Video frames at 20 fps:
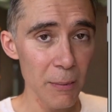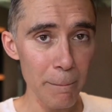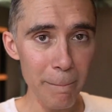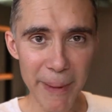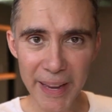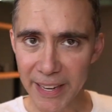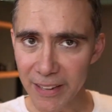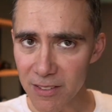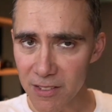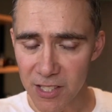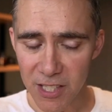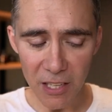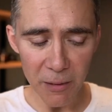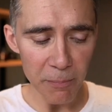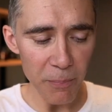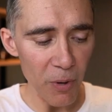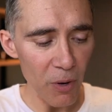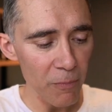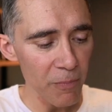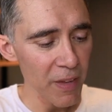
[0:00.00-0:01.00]
Make it
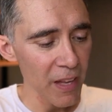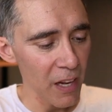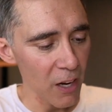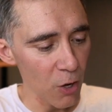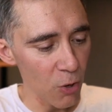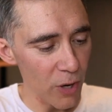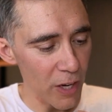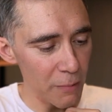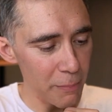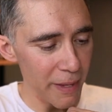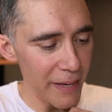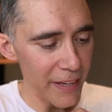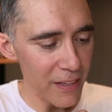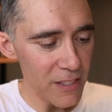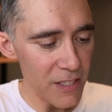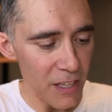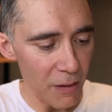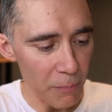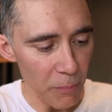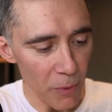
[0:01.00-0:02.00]
simple. Look at my
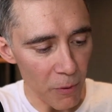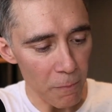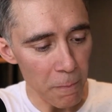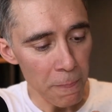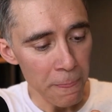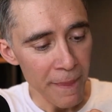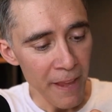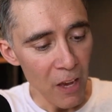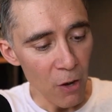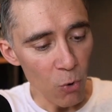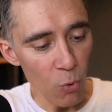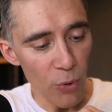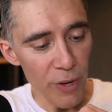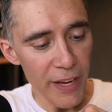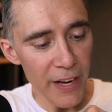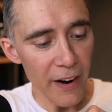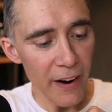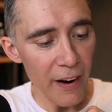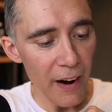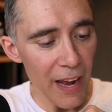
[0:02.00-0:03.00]
example.
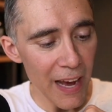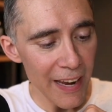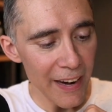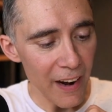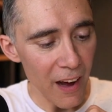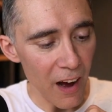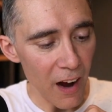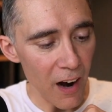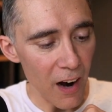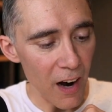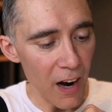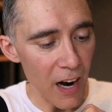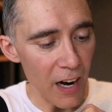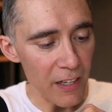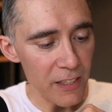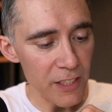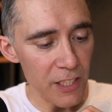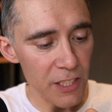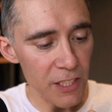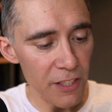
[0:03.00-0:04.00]
We are an
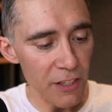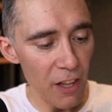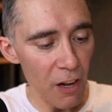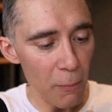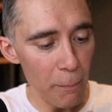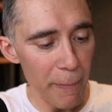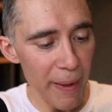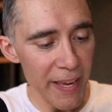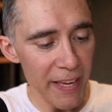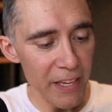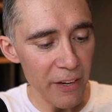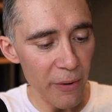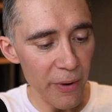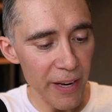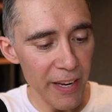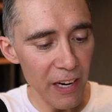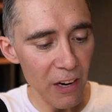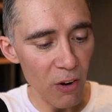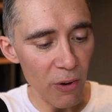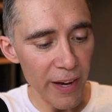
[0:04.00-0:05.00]
artisanal
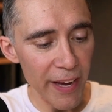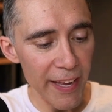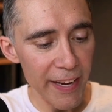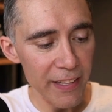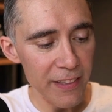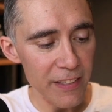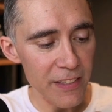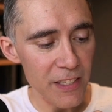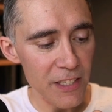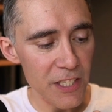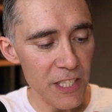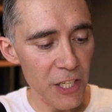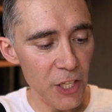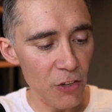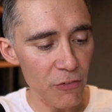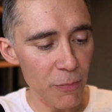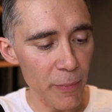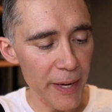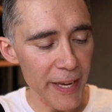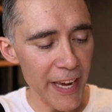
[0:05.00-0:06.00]
bakery located in the city
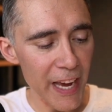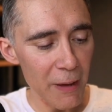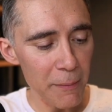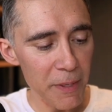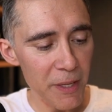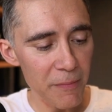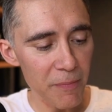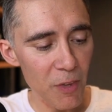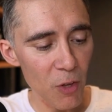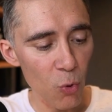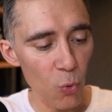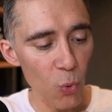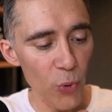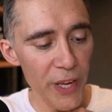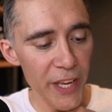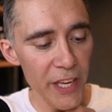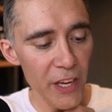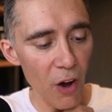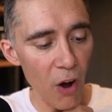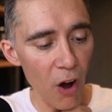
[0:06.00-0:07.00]
of Miami.
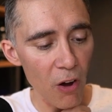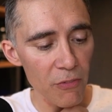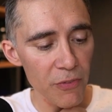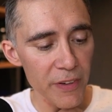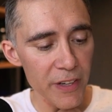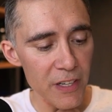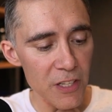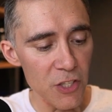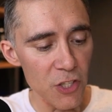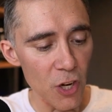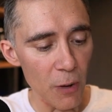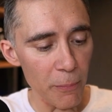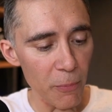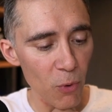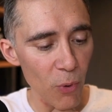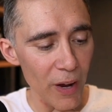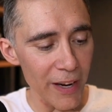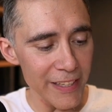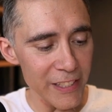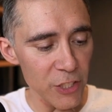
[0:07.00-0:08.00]
We offer top
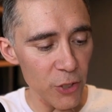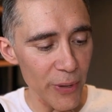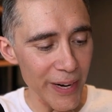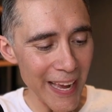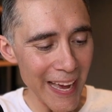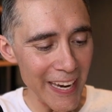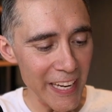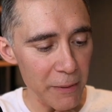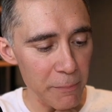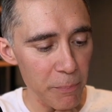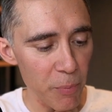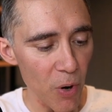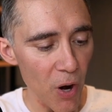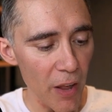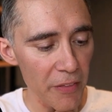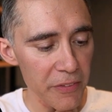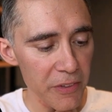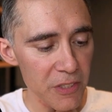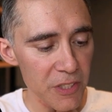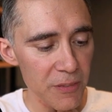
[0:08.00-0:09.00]
quality organic
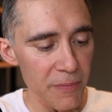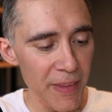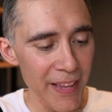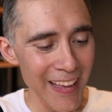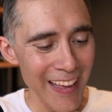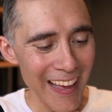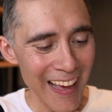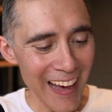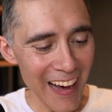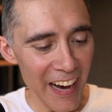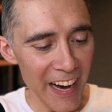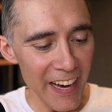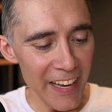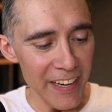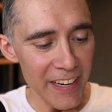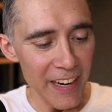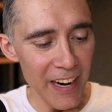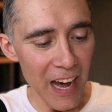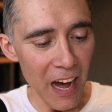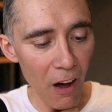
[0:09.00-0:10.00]
products
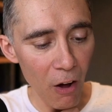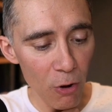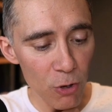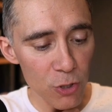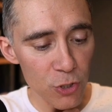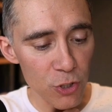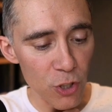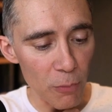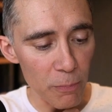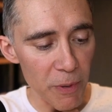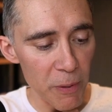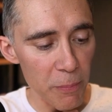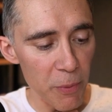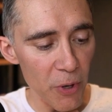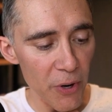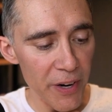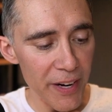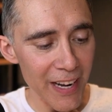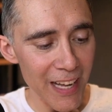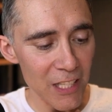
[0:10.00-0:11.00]
and also
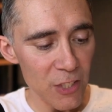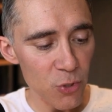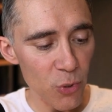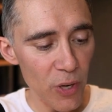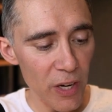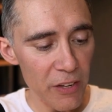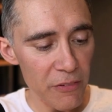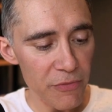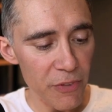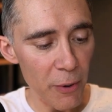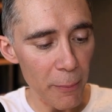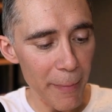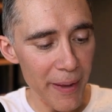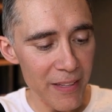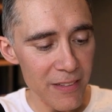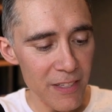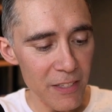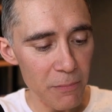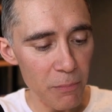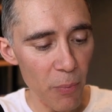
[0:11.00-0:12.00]
prepare naturally
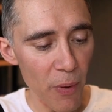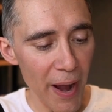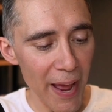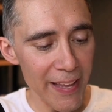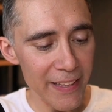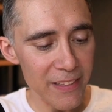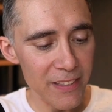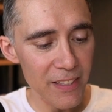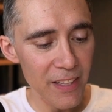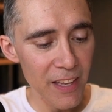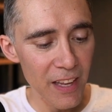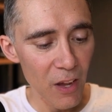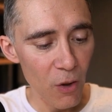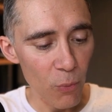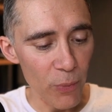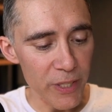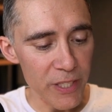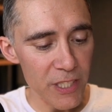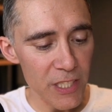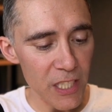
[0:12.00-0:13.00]
fermented bread
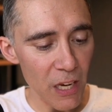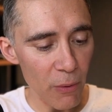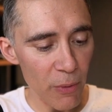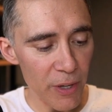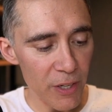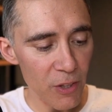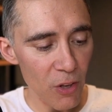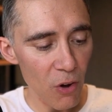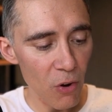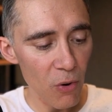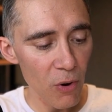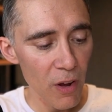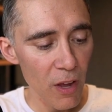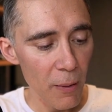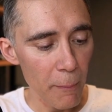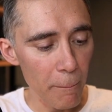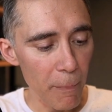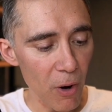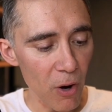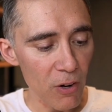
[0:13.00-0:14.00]
with sourdough,
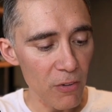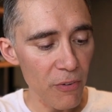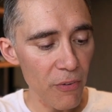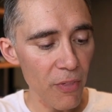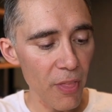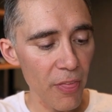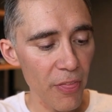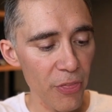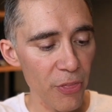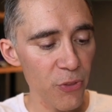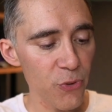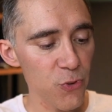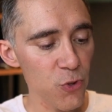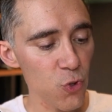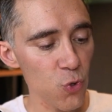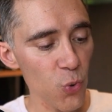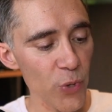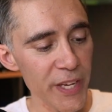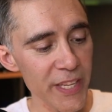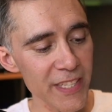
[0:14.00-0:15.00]
both
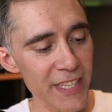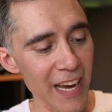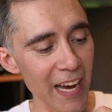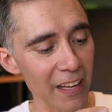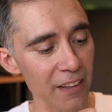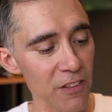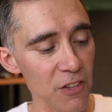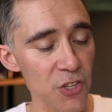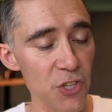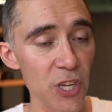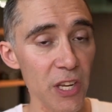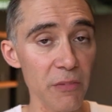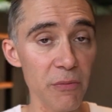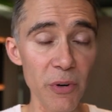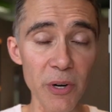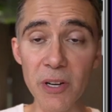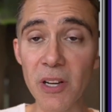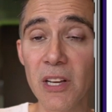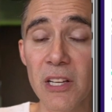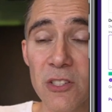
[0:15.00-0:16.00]
sweet and
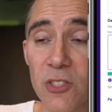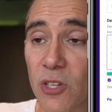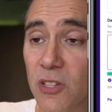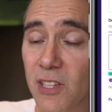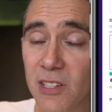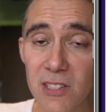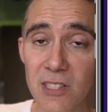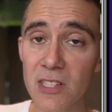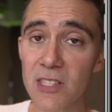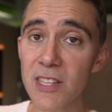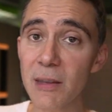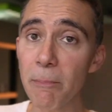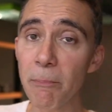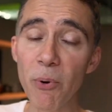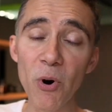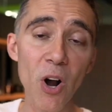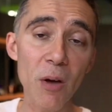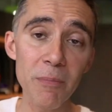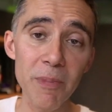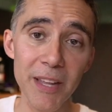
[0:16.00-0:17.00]
savory. So this is the
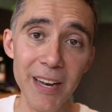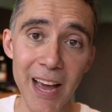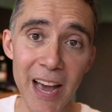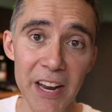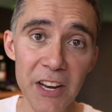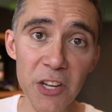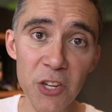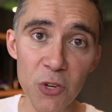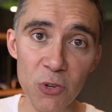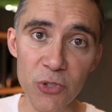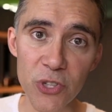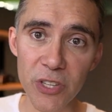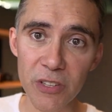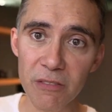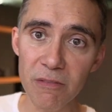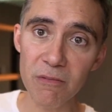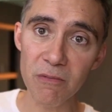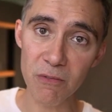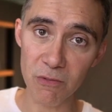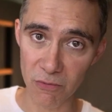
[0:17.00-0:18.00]
prompt that I'm
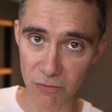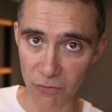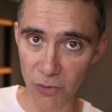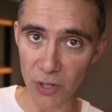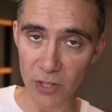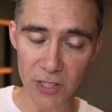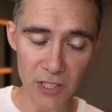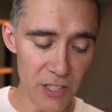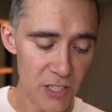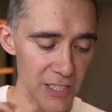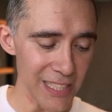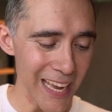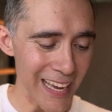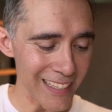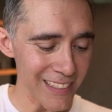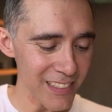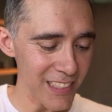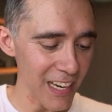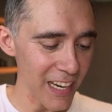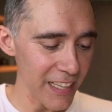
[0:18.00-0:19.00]
using for this
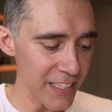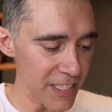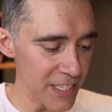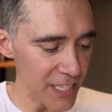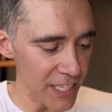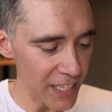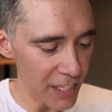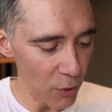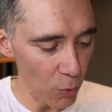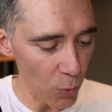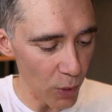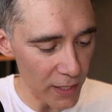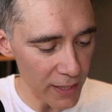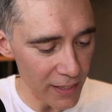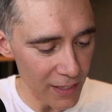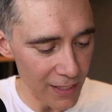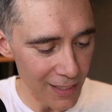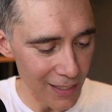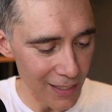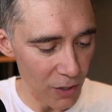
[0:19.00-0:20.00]
test. Let's see what's
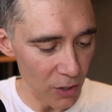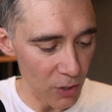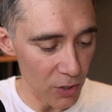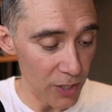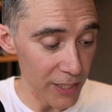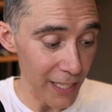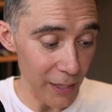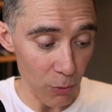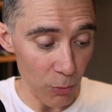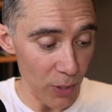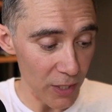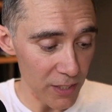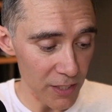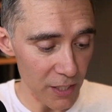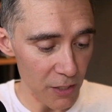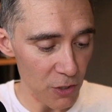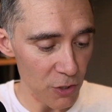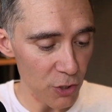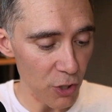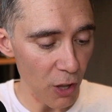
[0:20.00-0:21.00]
the
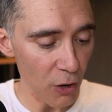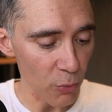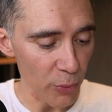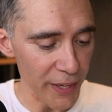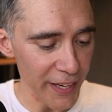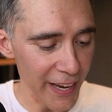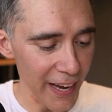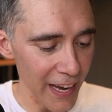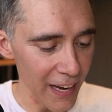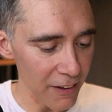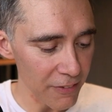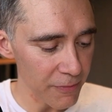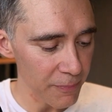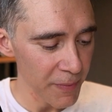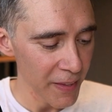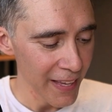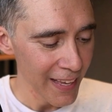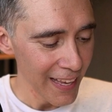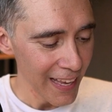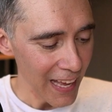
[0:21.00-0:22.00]
result we have.
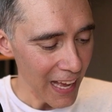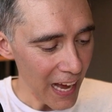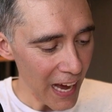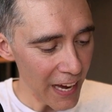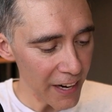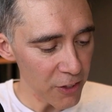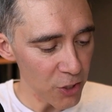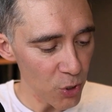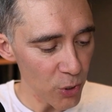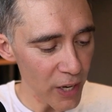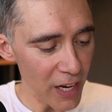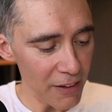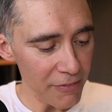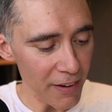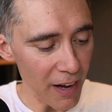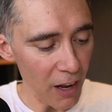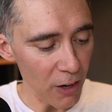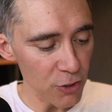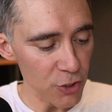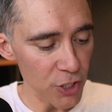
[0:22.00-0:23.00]
And you have
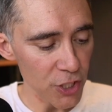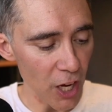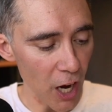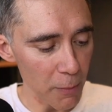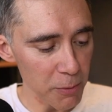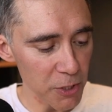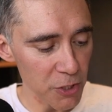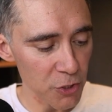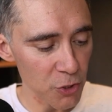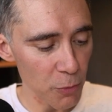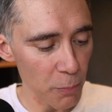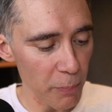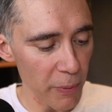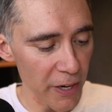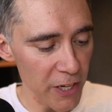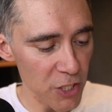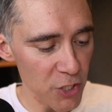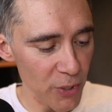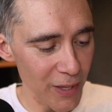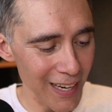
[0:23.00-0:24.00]
also the option to
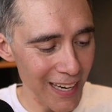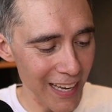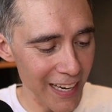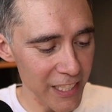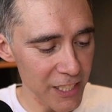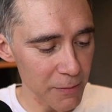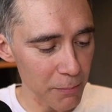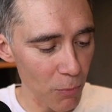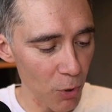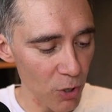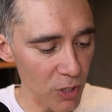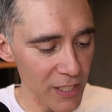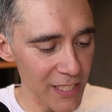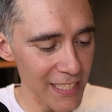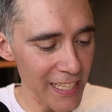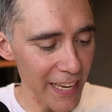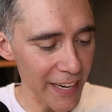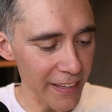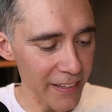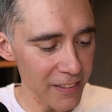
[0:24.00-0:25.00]
personalize more
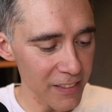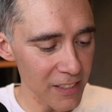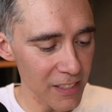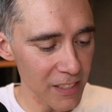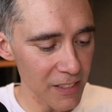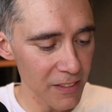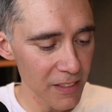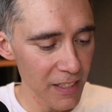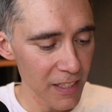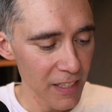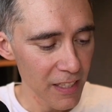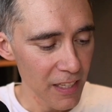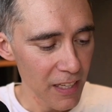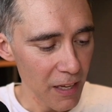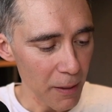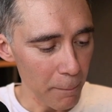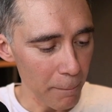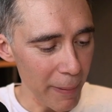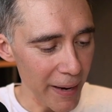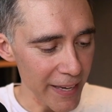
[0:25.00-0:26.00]
settings
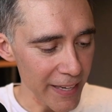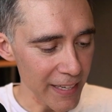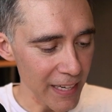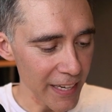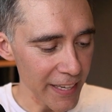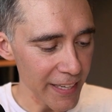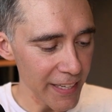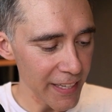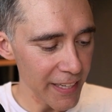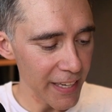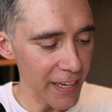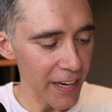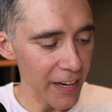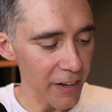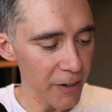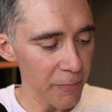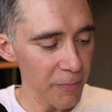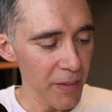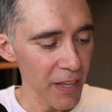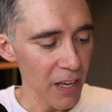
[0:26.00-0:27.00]
by clicking
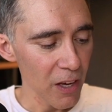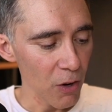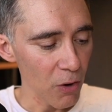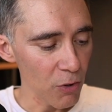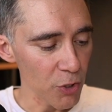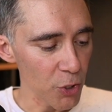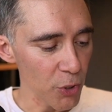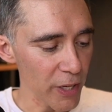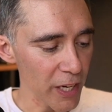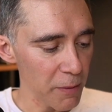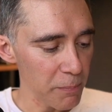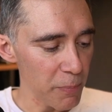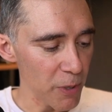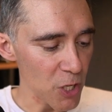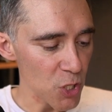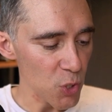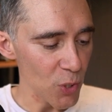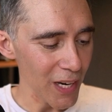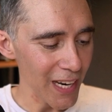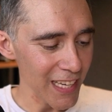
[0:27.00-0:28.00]
here. You can
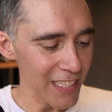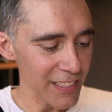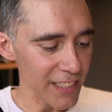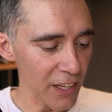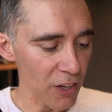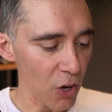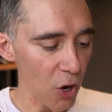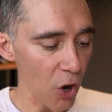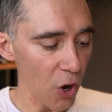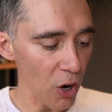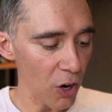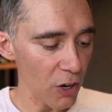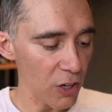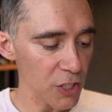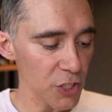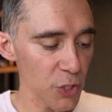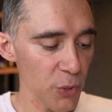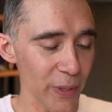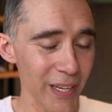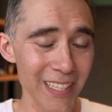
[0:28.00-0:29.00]
personalize the
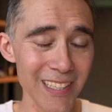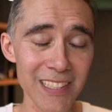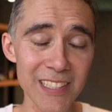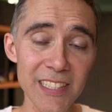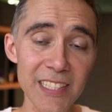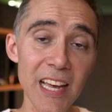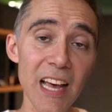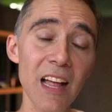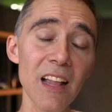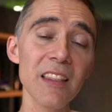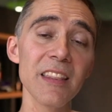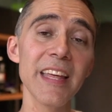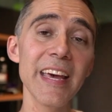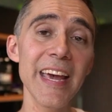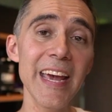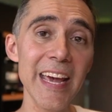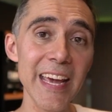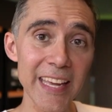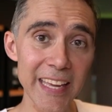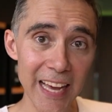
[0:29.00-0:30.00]
colors. You can tell
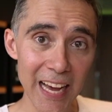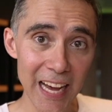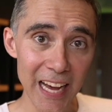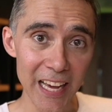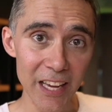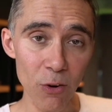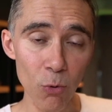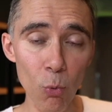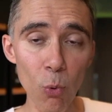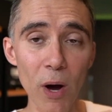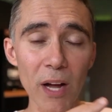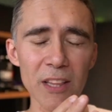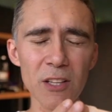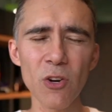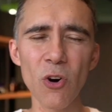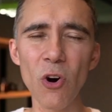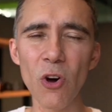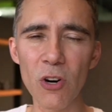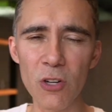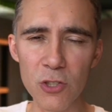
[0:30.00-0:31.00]
the AI what
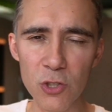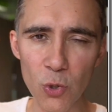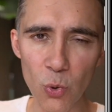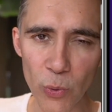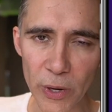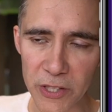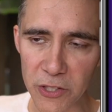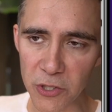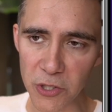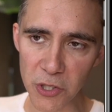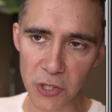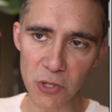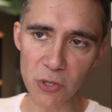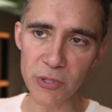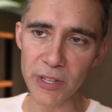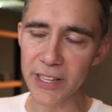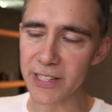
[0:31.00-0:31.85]
colors you want to use.